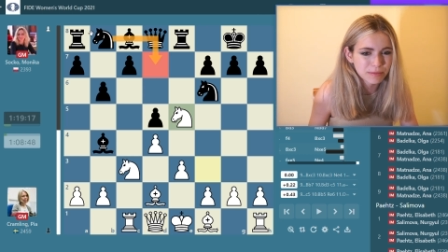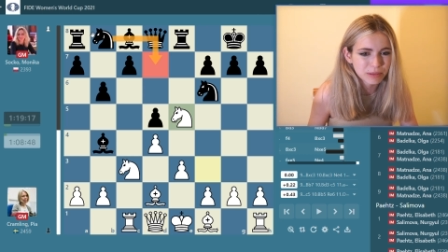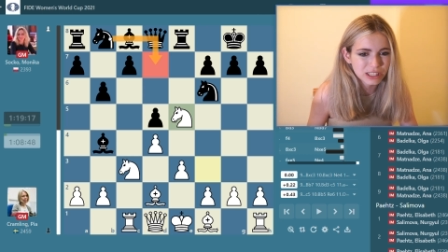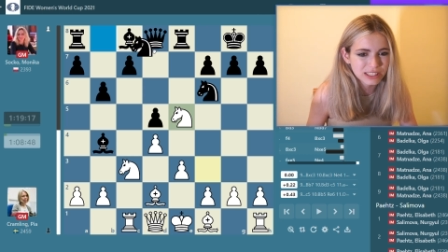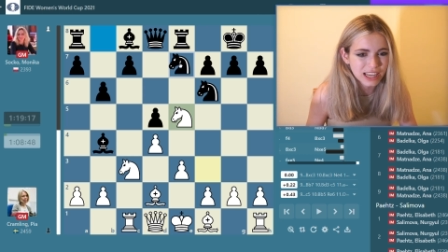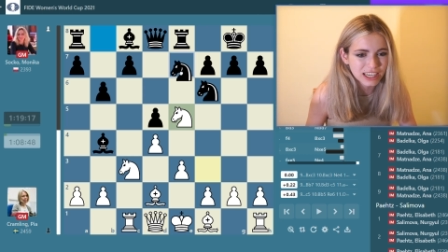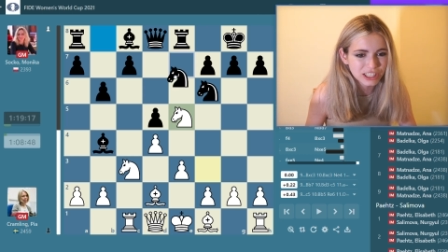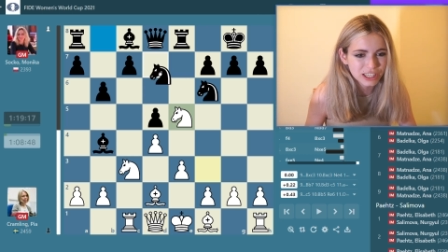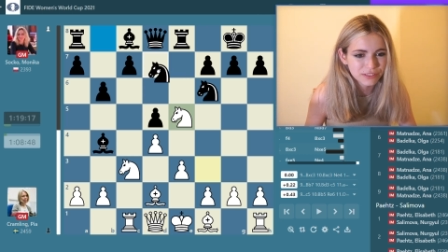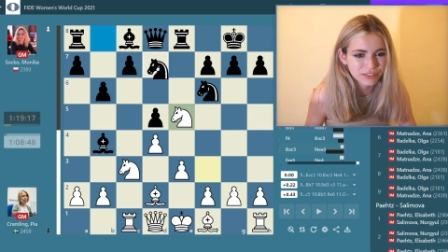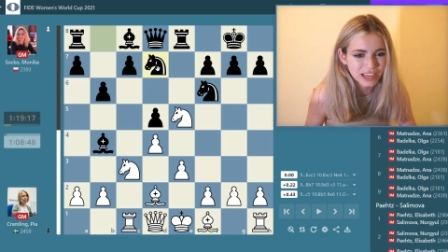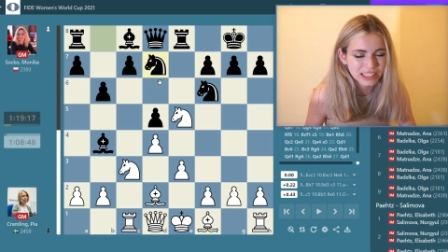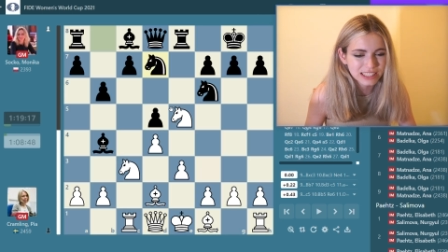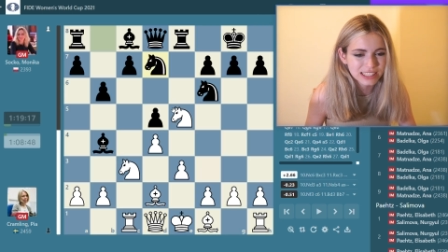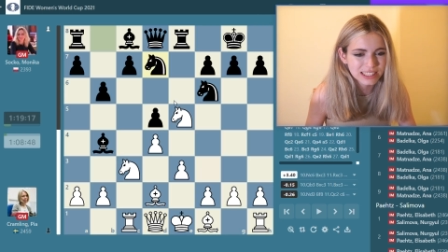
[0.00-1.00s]
because actually if
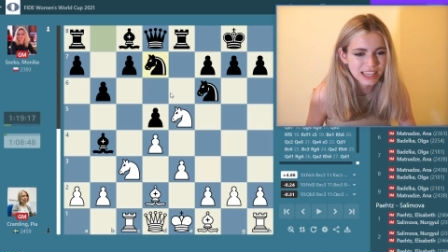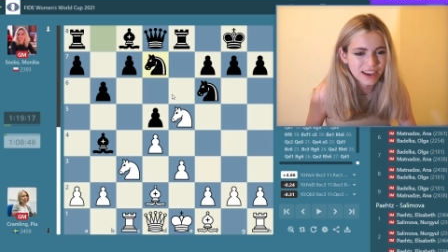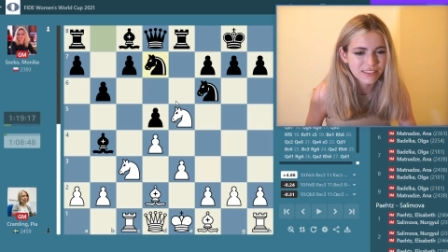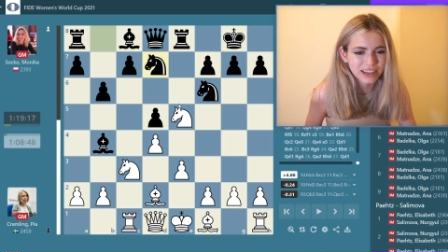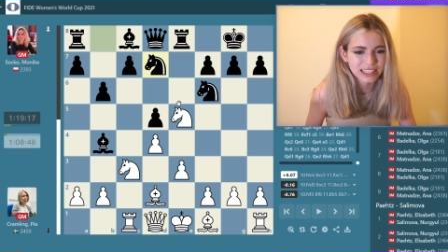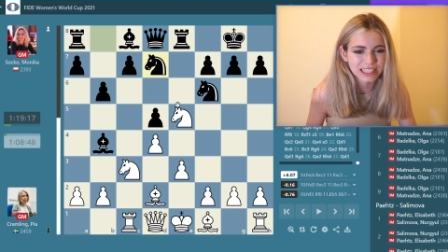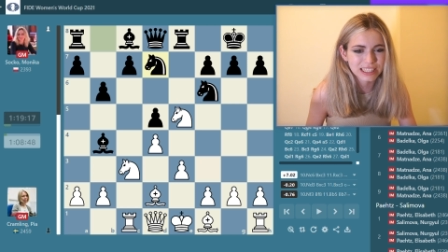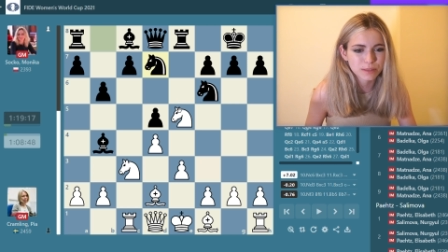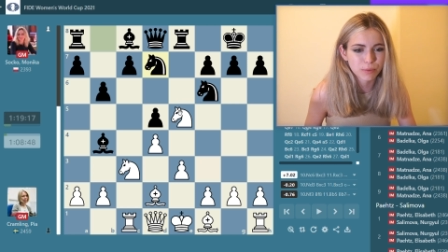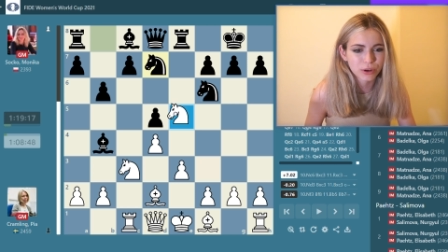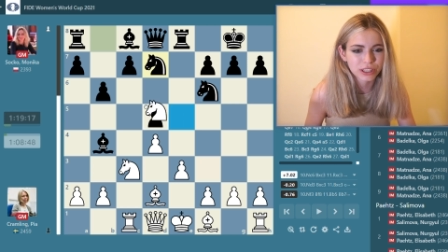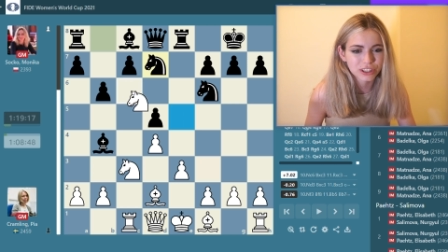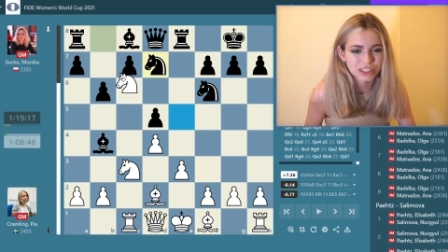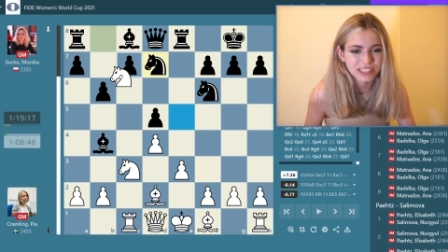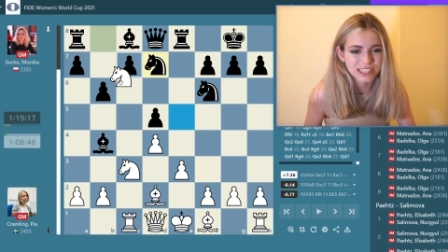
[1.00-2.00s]
knight d7 at this
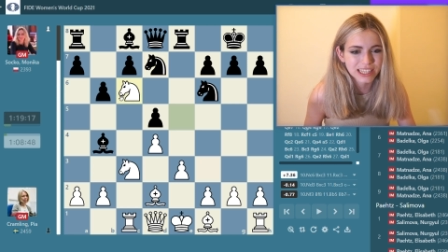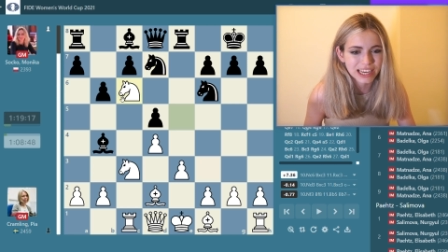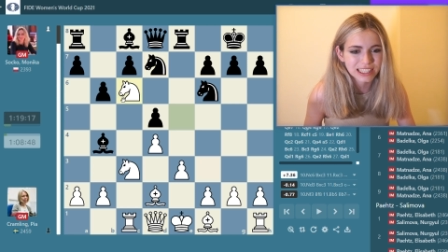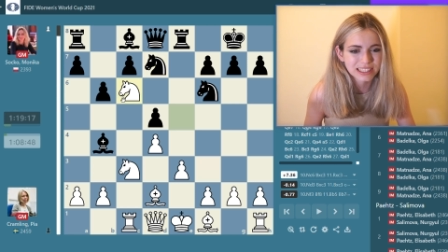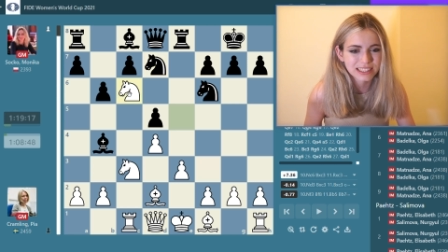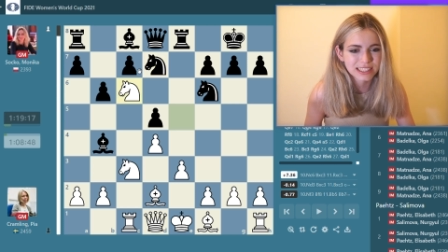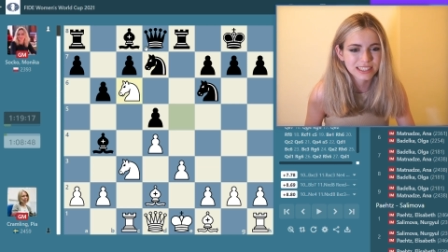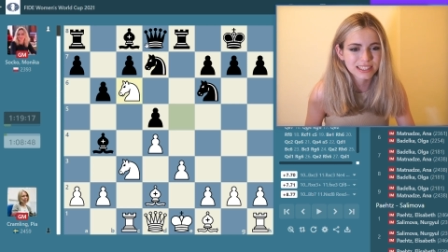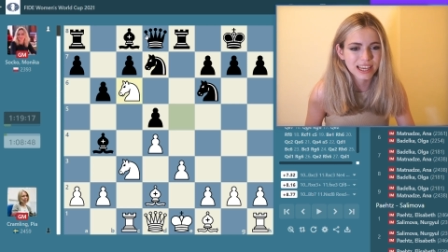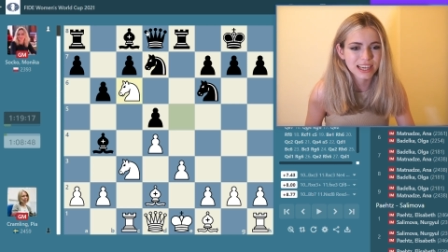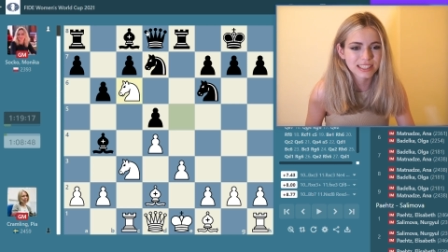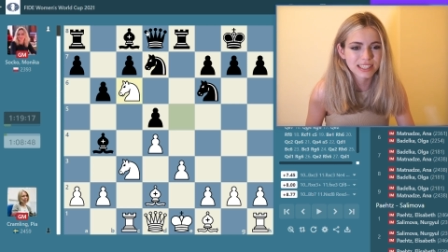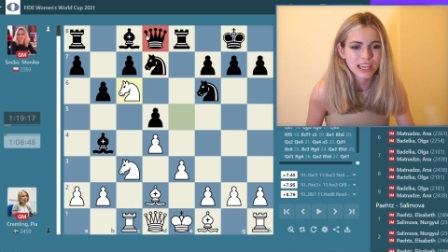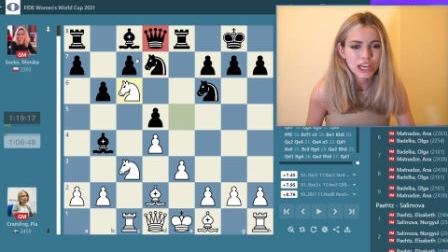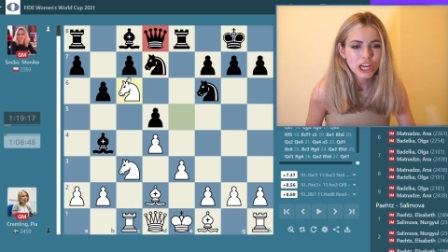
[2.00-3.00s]
point, there's knight
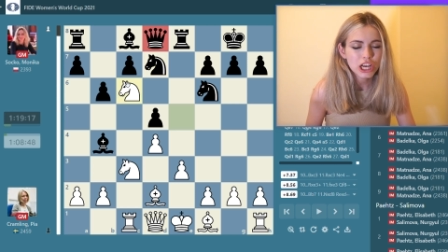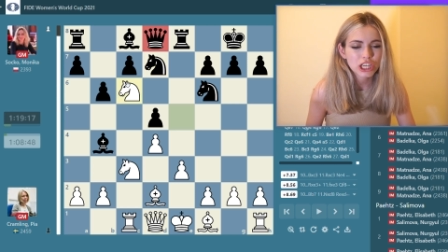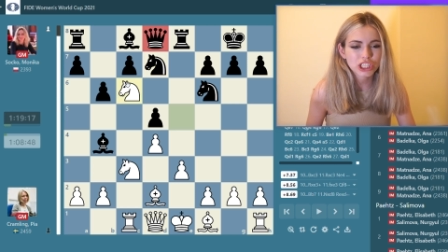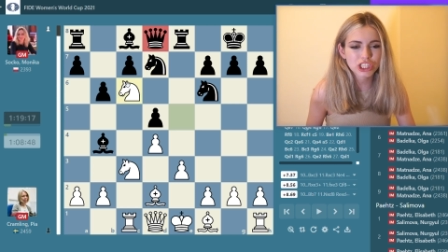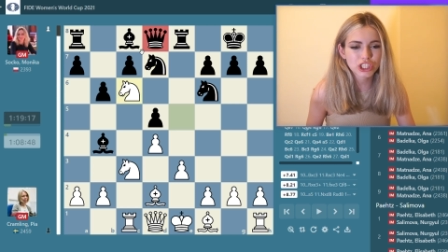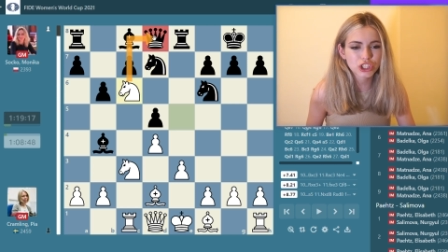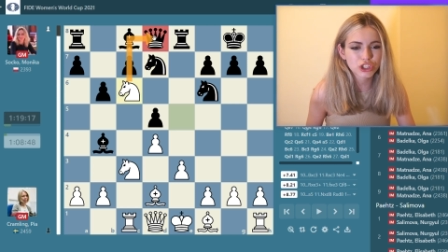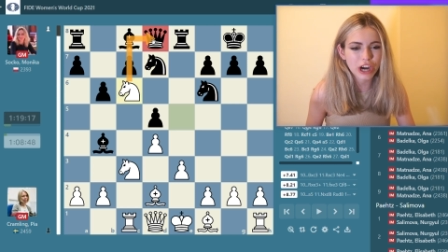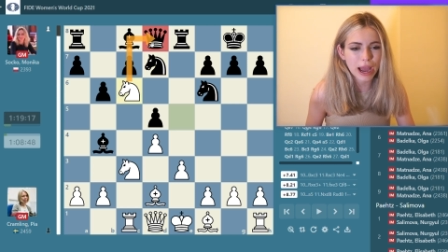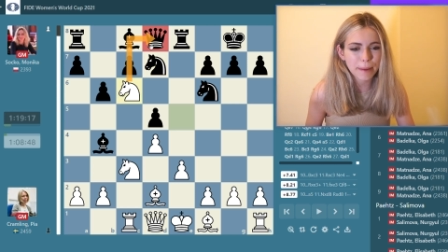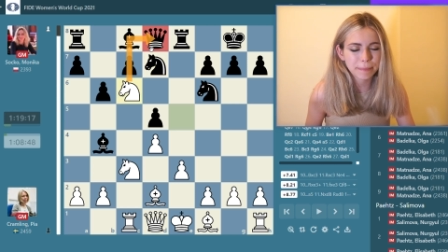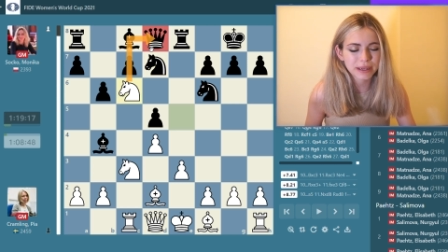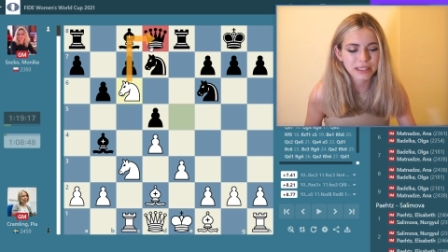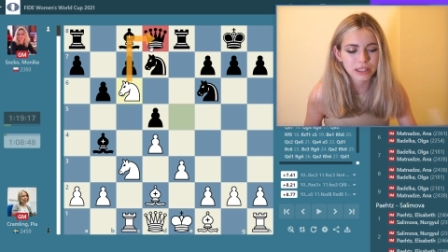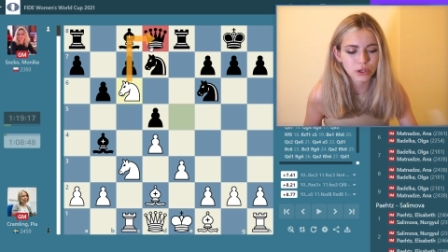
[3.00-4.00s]
c6 just
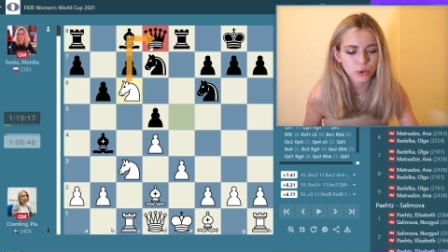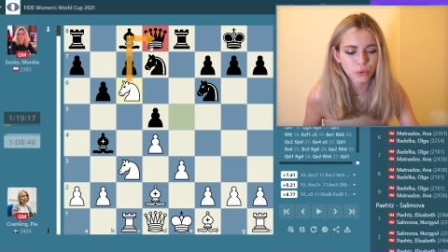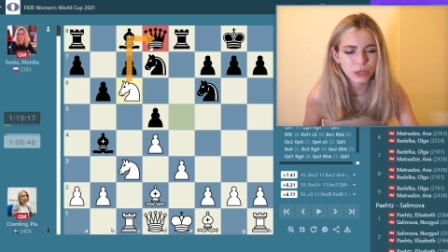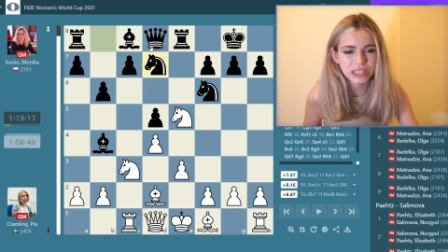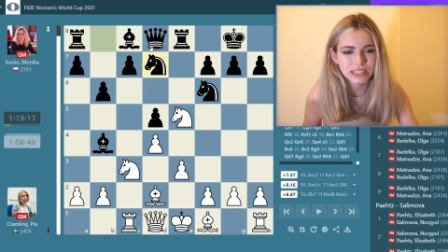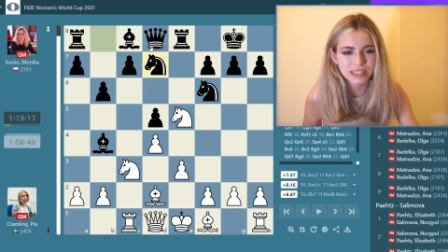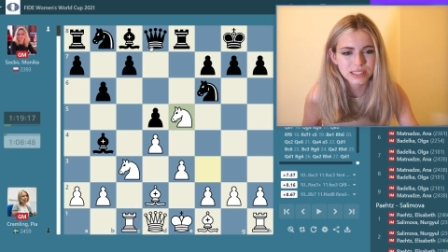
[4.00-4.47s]
trapping the queen.